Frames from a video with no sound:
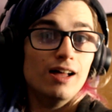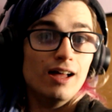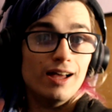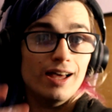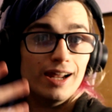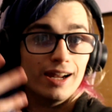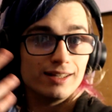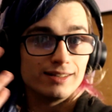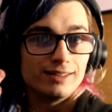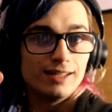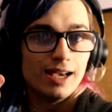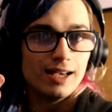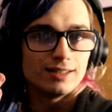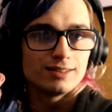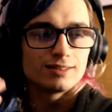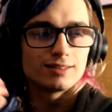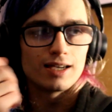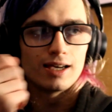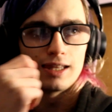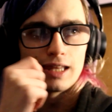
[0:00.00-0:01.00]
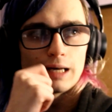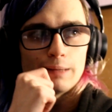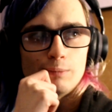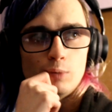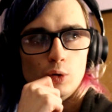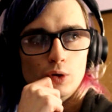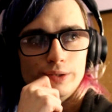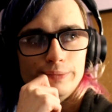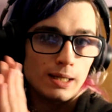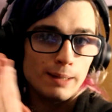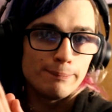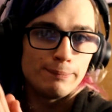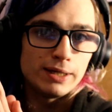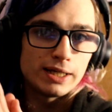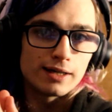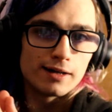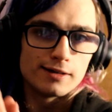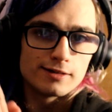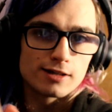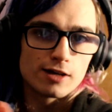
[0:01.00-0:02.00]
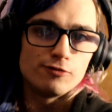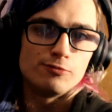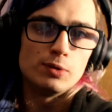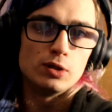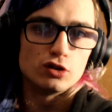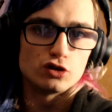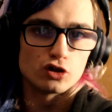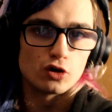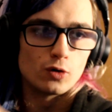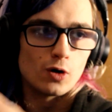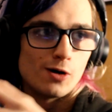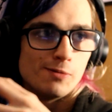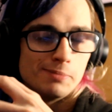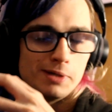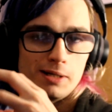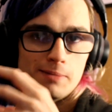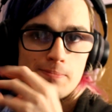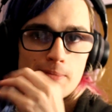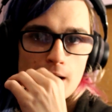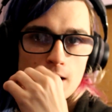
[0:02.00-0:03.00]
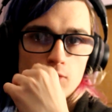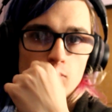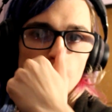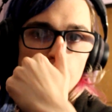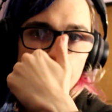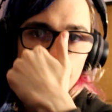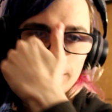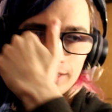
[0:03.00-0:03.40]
And I guess at that point, because I've been so open about